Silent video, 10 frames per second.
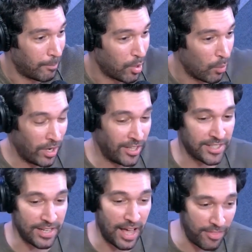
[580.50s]
When
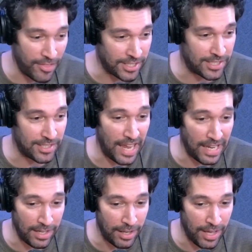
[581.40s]
it's not the
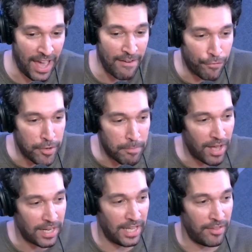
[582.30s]
state,
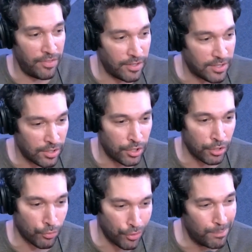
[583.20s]
everybody in the
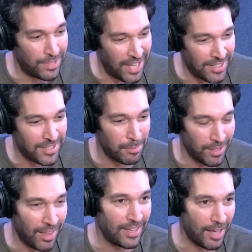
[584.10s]
group tends to
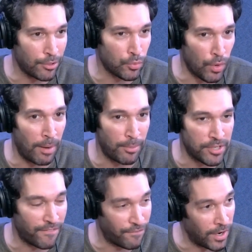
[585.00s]
be like, yeah, those robbers
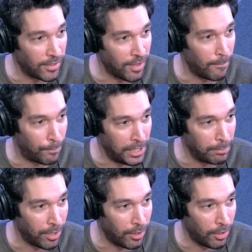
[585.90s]
are fucked up
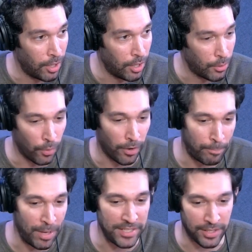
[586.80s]
people who are
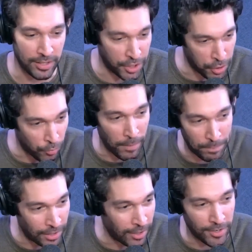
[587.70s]
basically
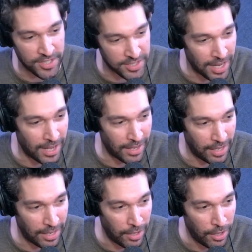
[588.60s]
corrupting our
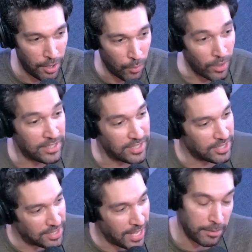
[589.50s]
society. When it's the
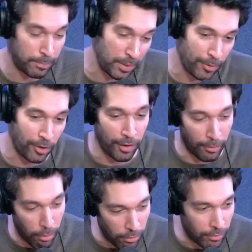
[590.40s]
state, people are like,
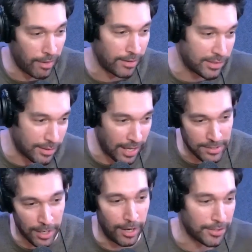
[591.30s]
oh no,
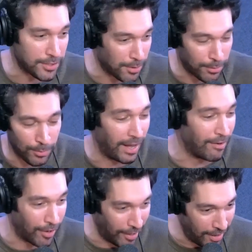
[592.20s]
that's us or
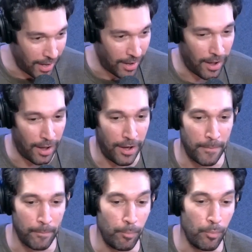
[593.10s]
whatever.
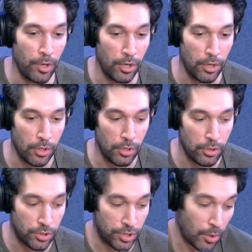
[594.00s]

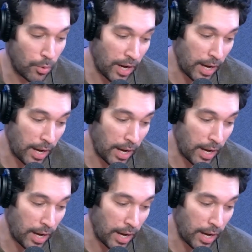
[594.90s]
So